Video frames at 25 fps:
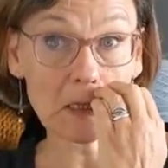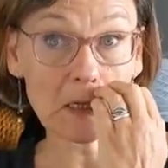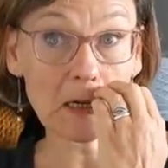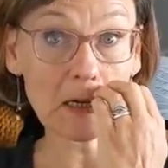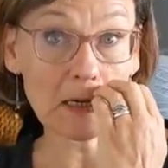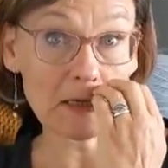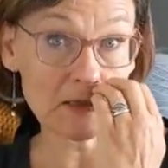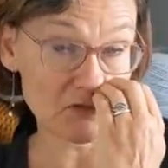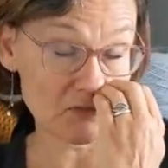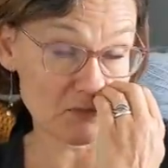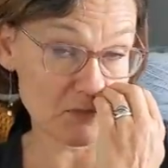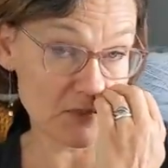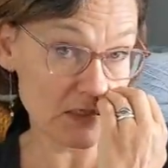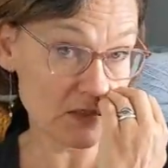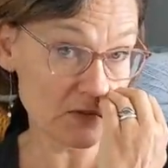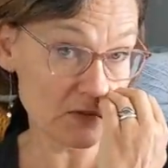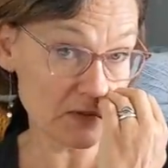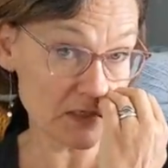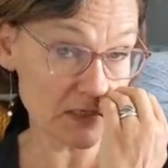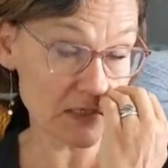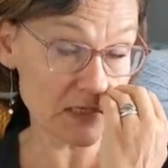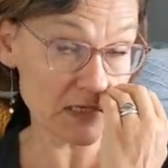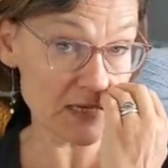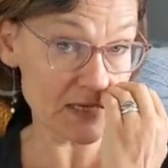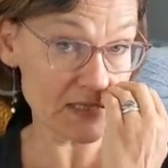I have been
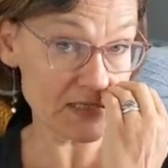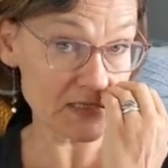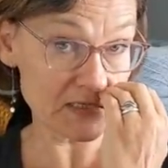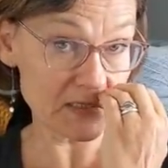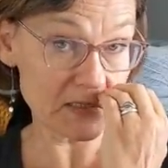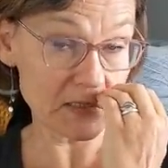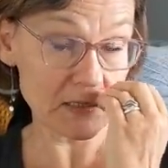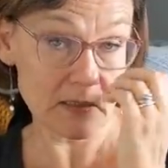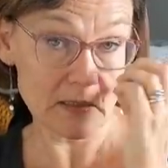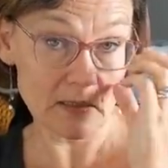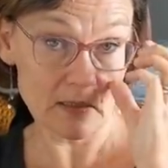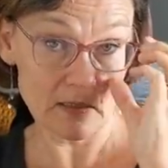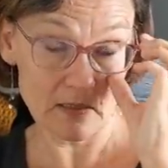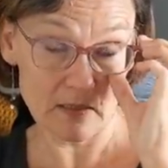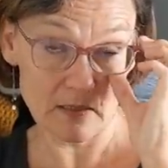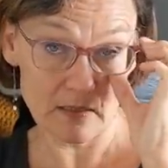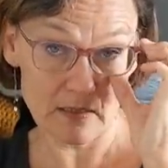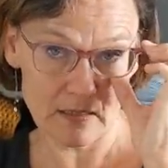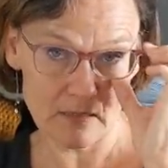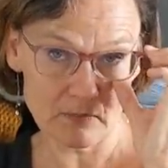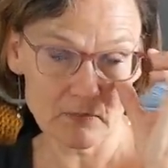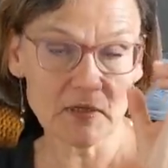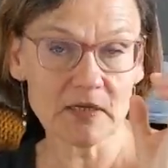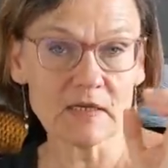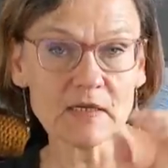looking at
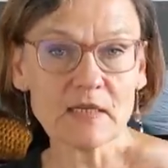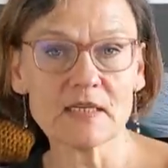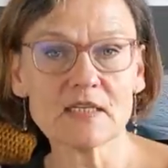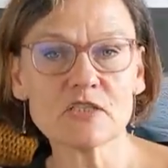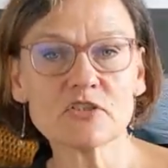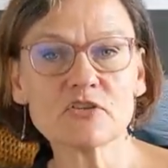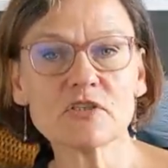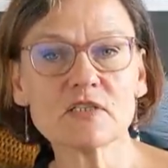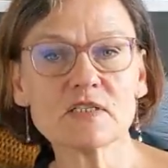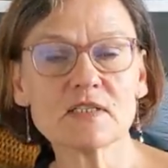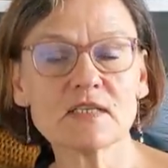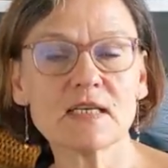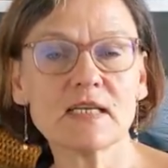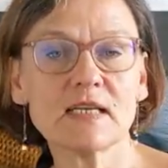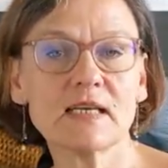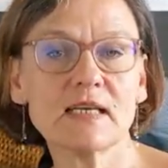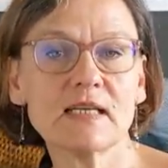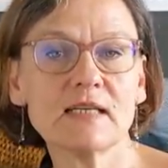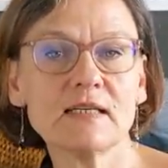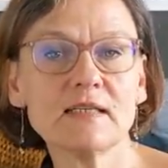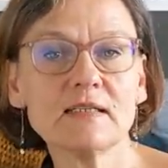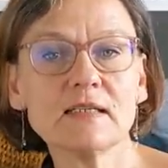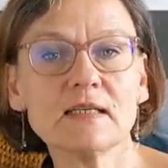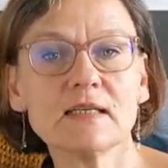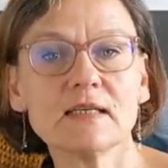and been interested
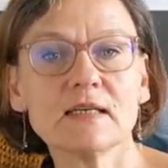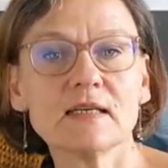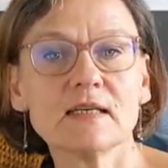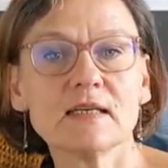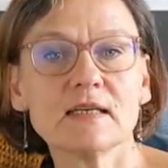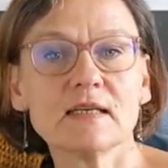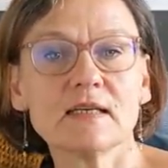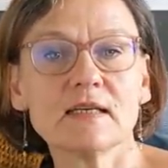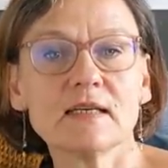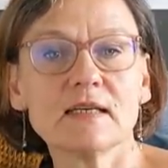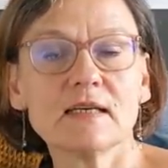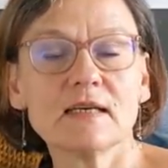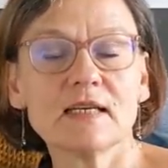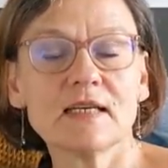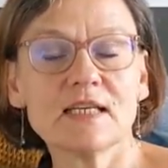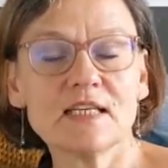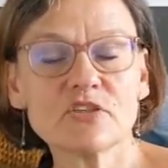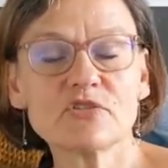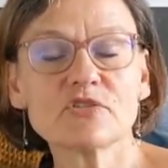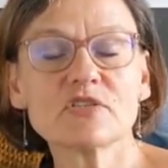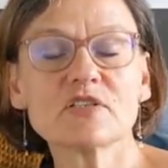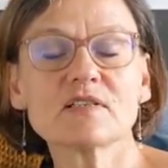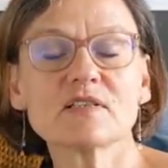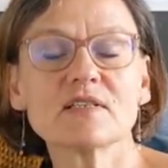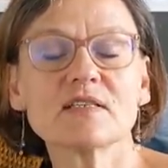in,
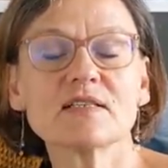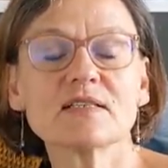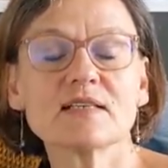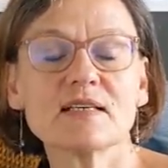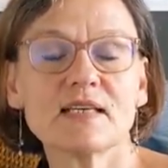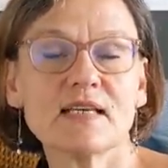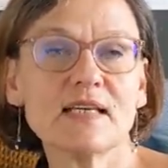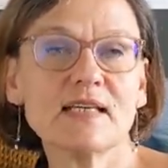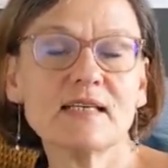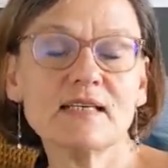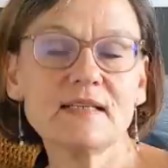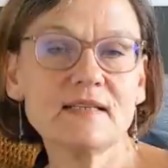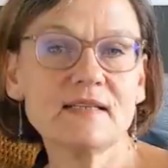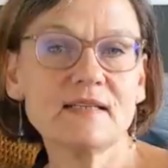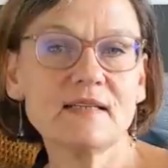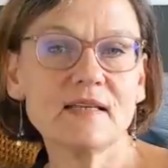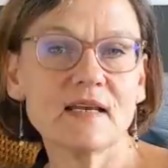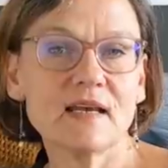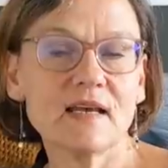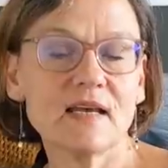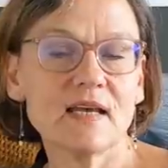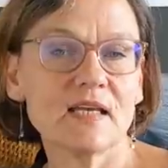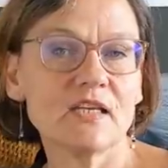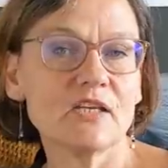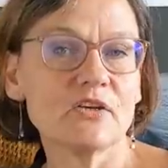
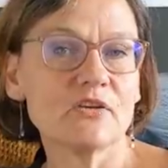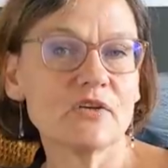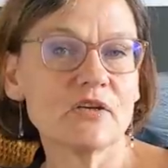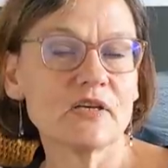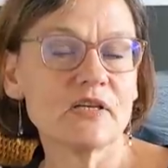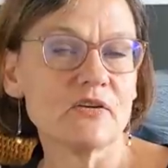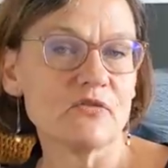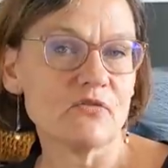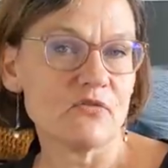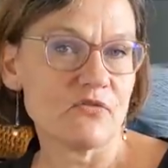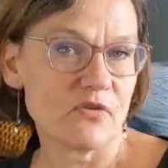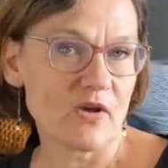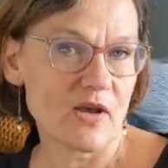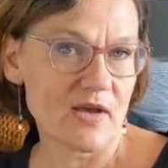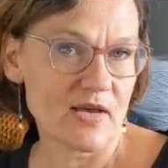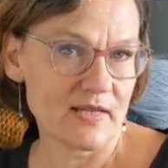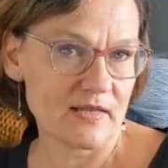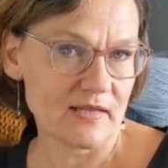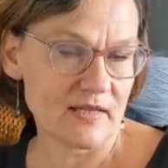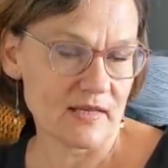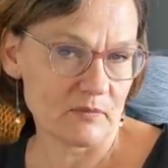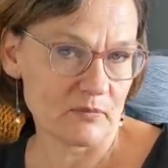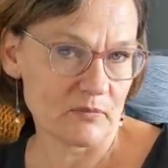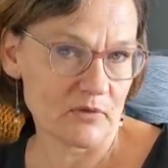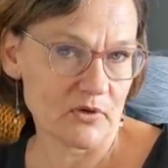you can
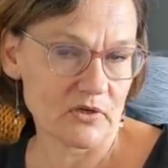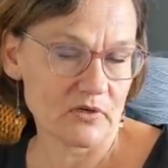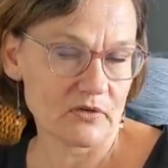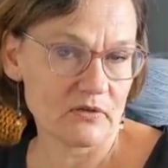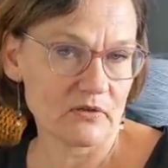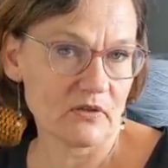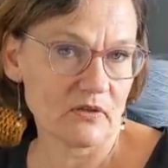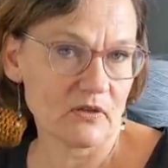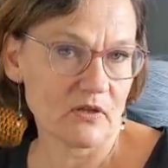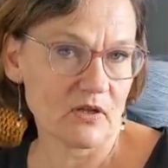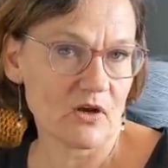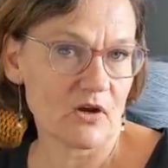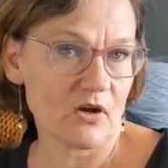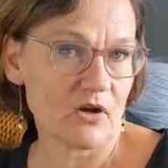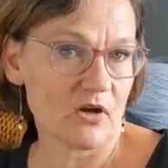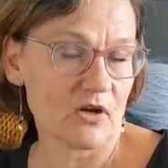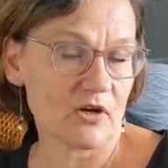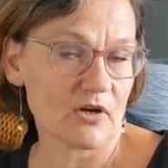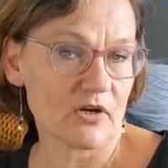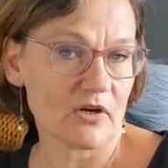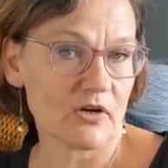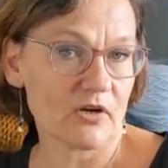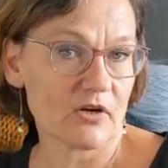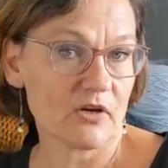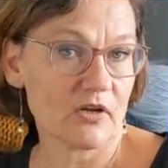find that bundle
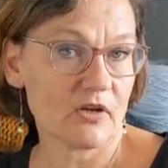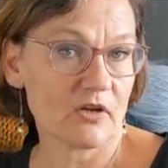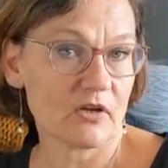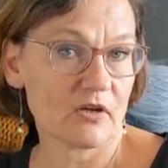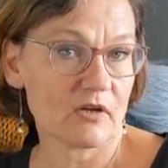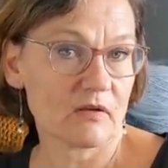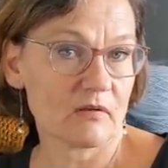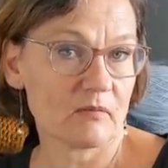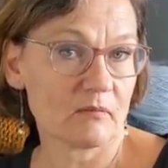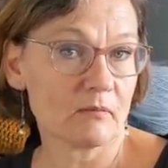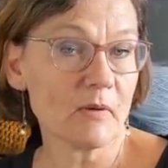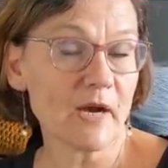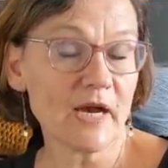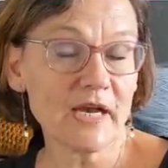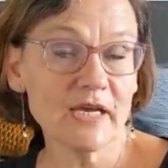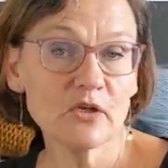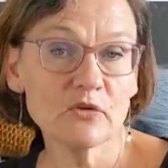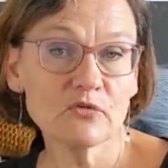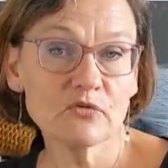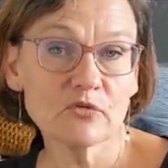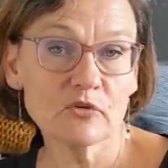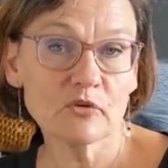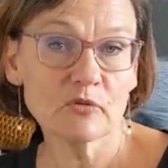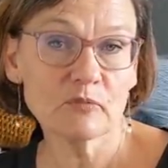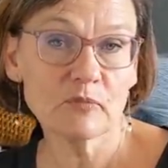on
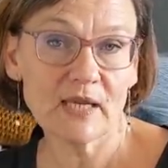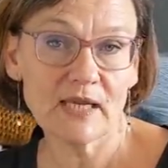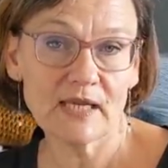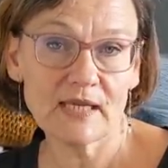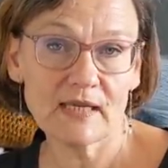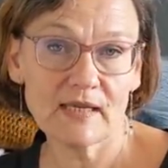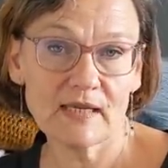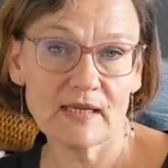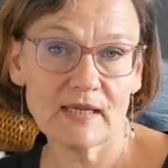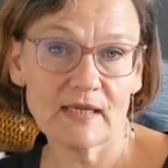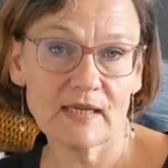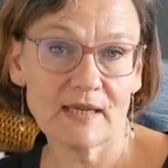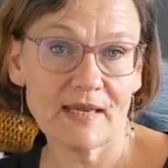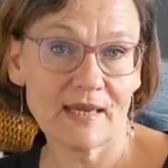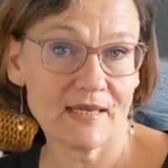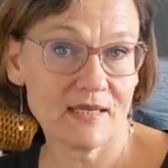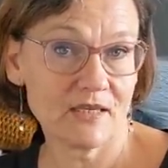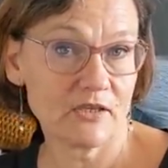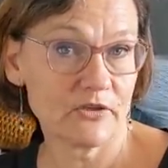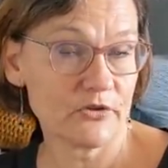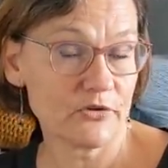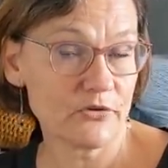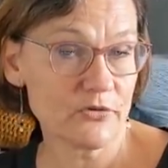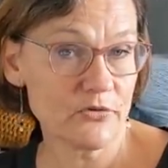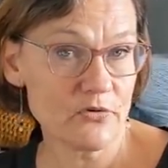
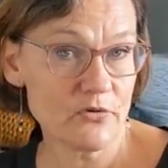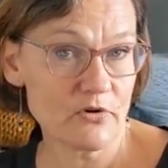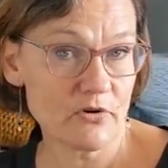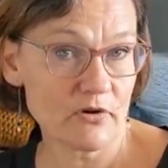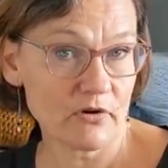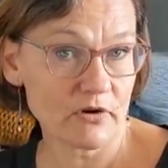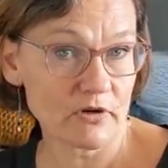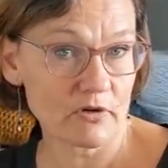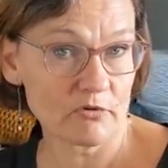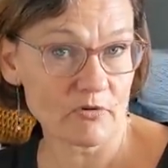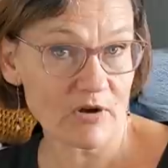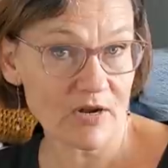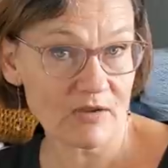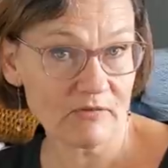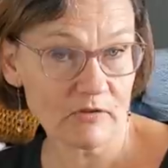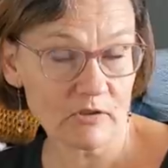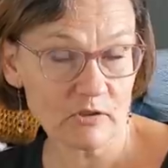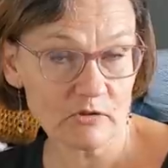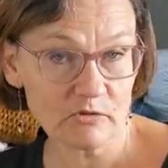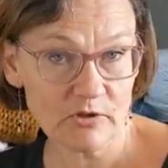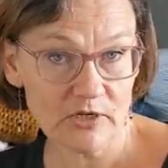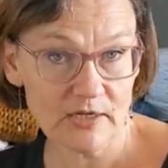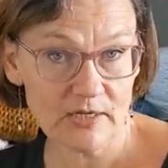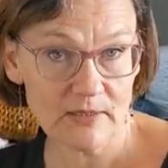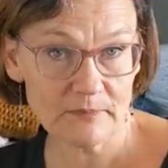mindfulmakingAU on
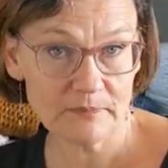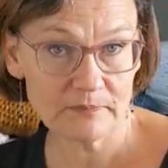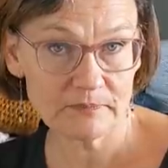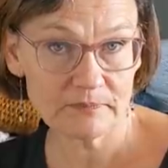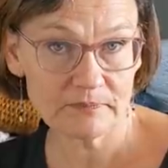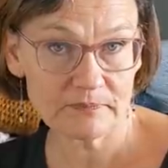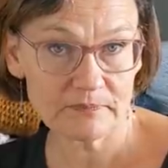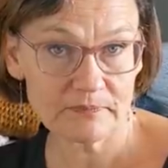Ravelry.